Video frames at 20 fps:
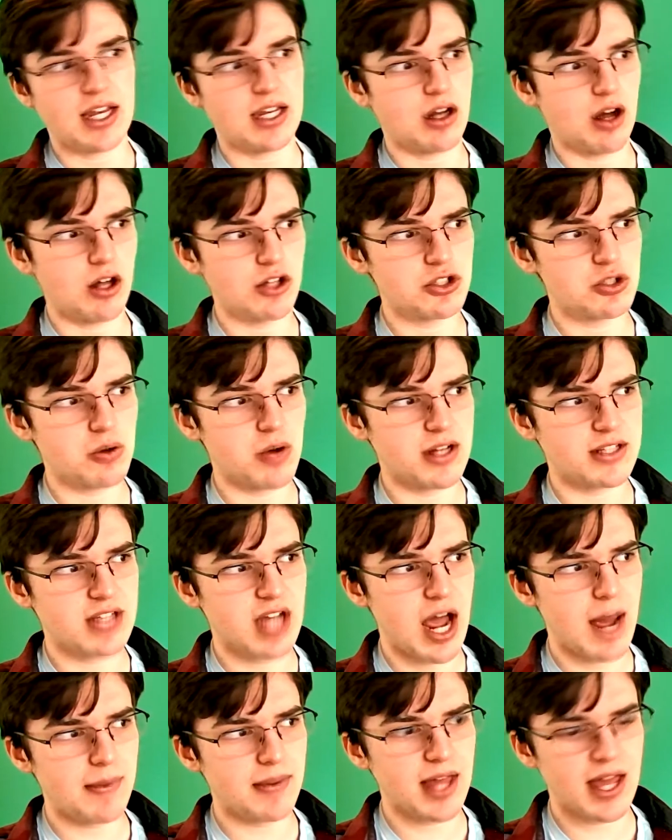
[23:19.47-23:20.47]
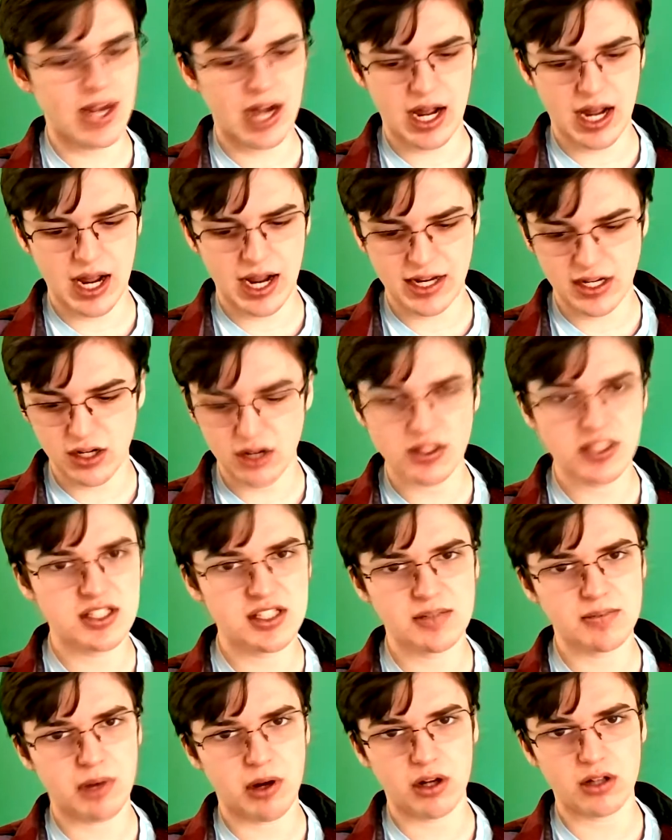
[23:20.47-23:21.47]
And also on top of that, I know this
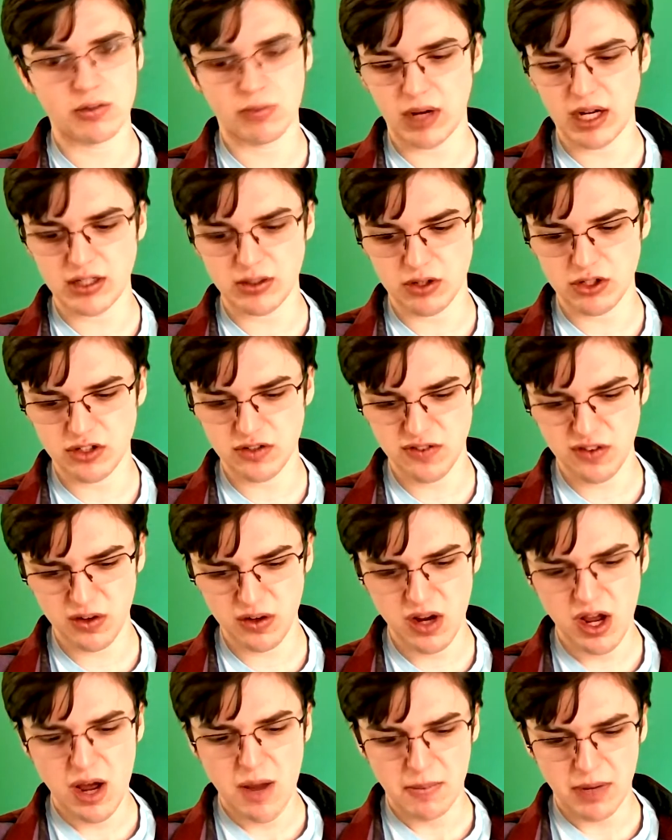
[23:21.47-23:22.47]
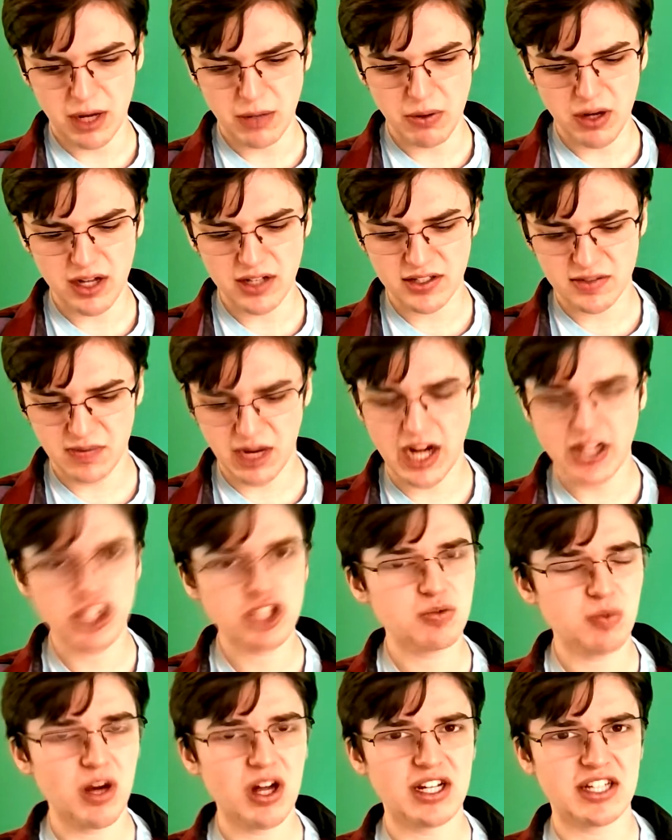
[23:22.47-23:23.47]
isn't part of the Wise Origin video, but I
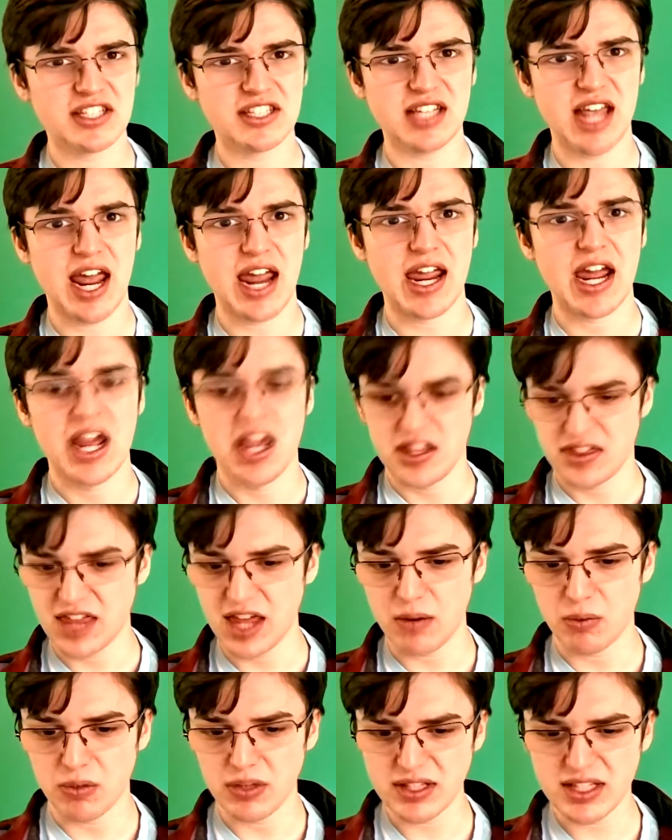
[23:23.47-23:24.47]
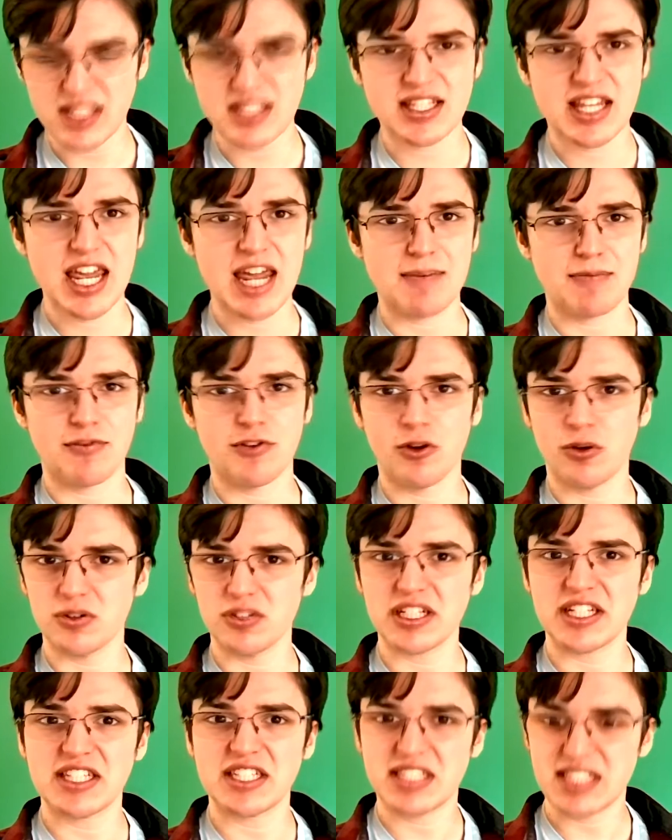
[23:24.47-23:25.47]
just want to say that with this game for
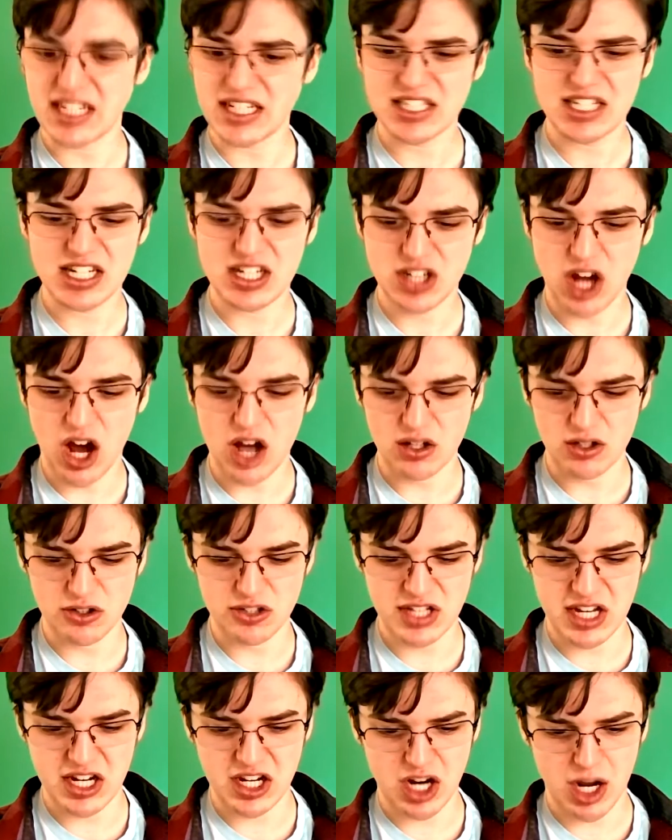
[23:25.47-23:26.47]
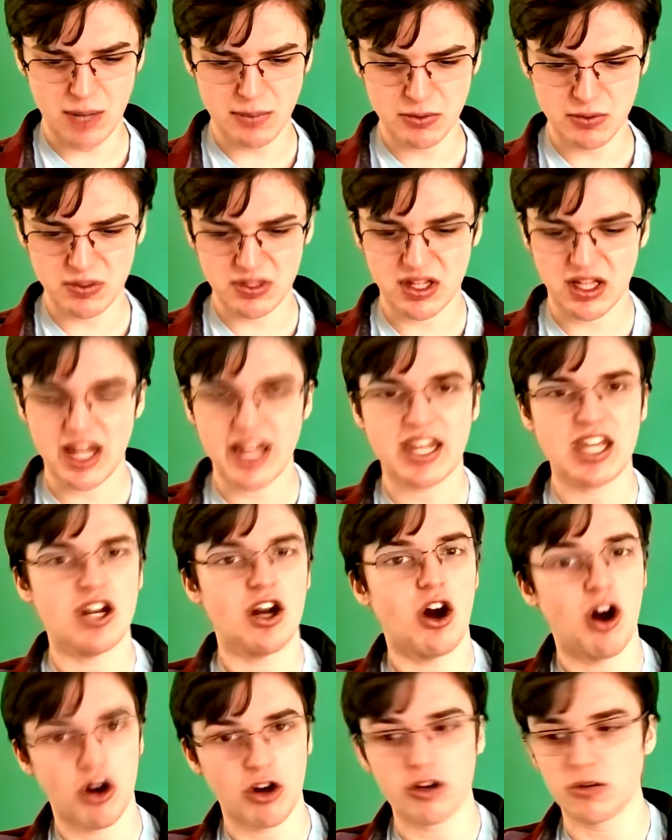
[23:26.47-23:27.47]
only $60, it comes with like an
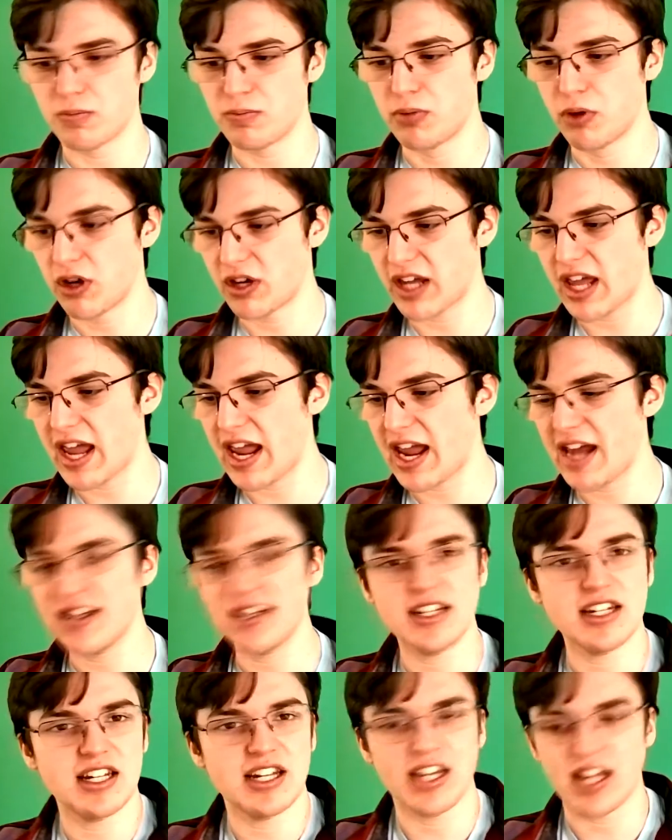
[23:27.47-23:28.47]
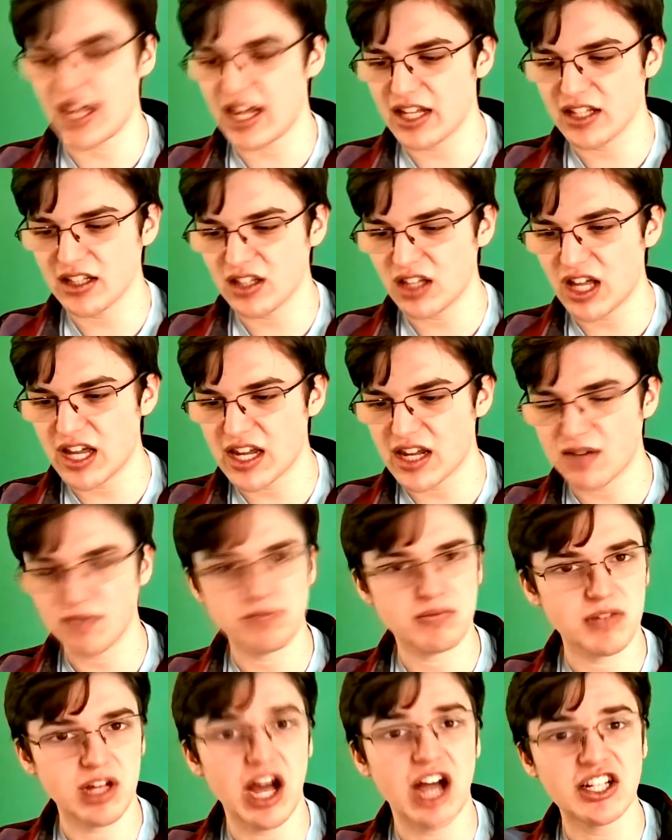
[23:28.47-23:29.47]
art book and like
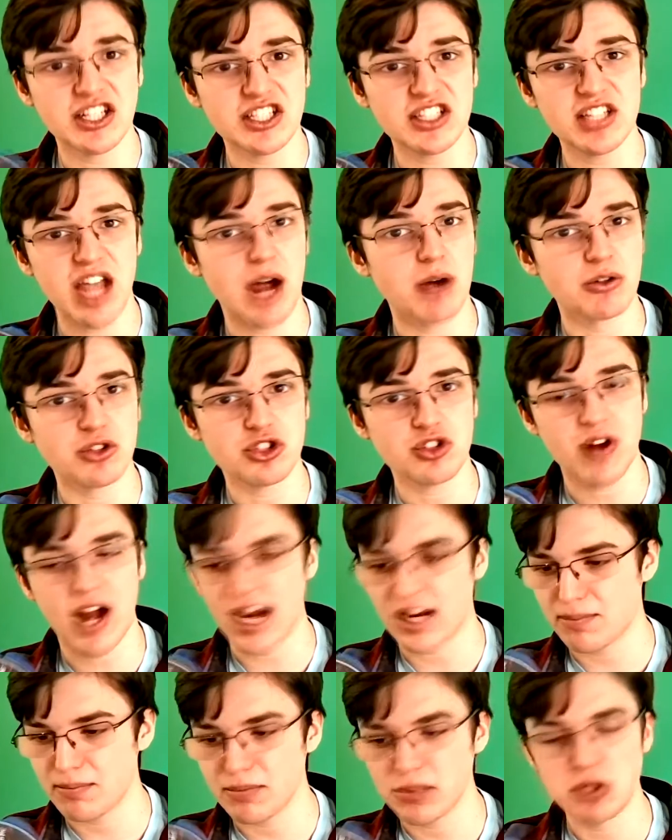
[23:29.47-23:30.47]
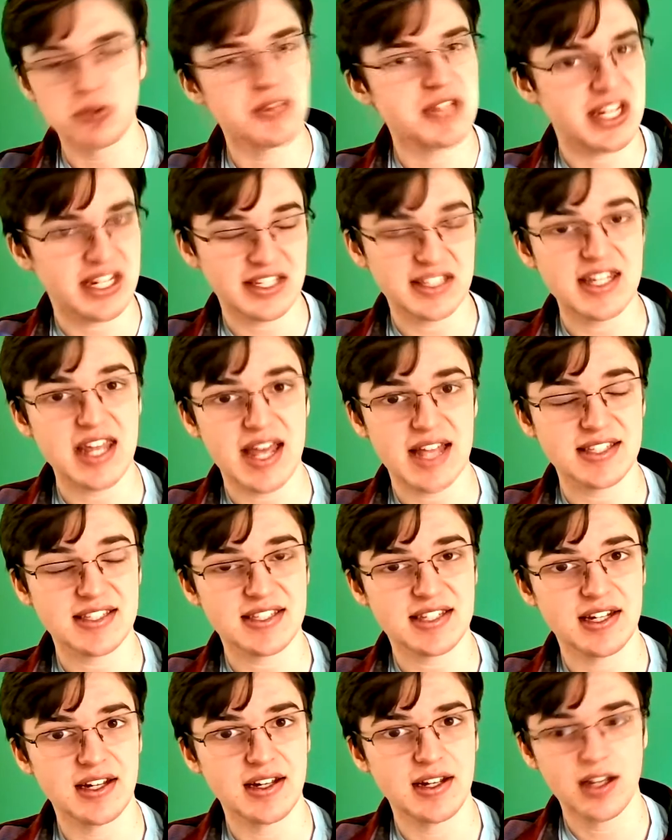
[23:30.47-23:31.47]
a soundtrack music
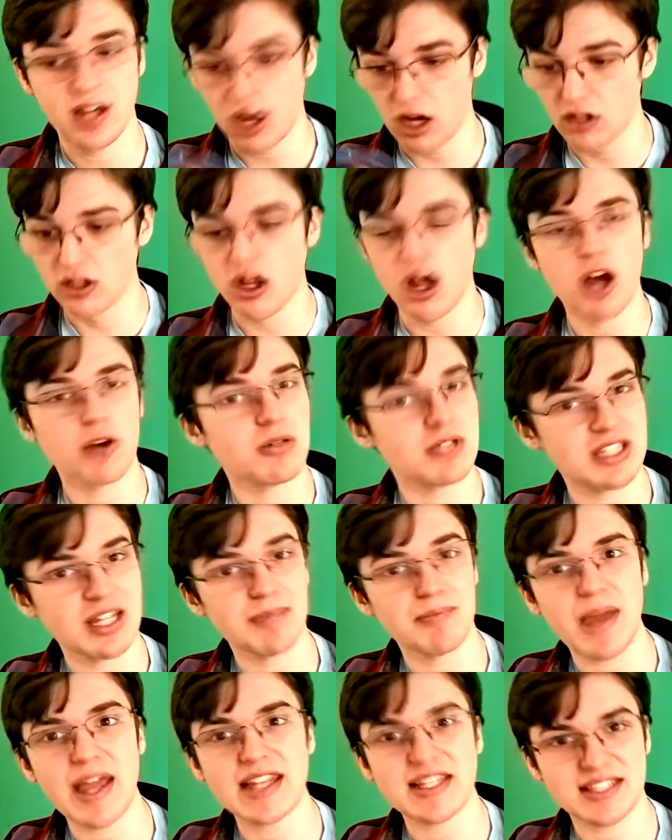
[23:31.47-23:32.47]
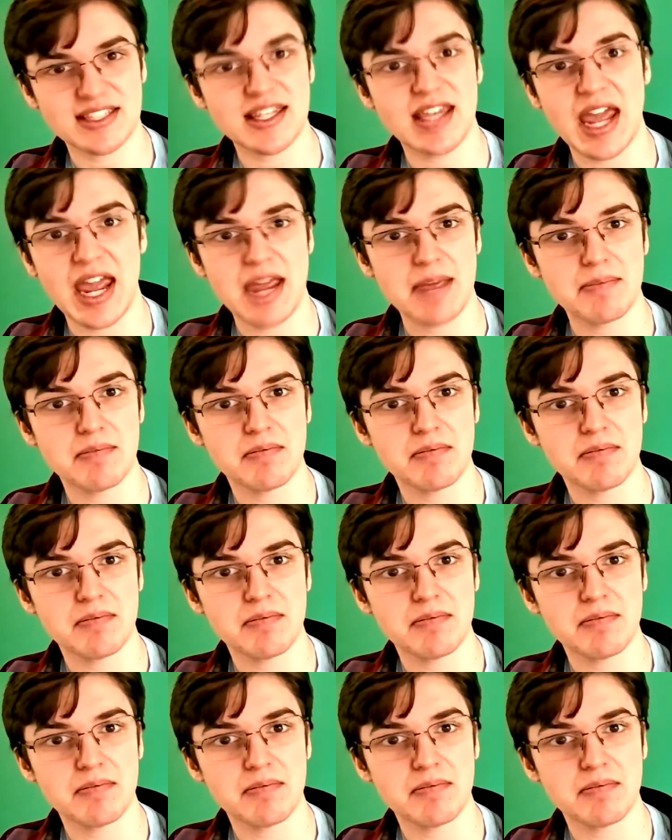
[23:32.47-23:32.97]
disc along with the base game.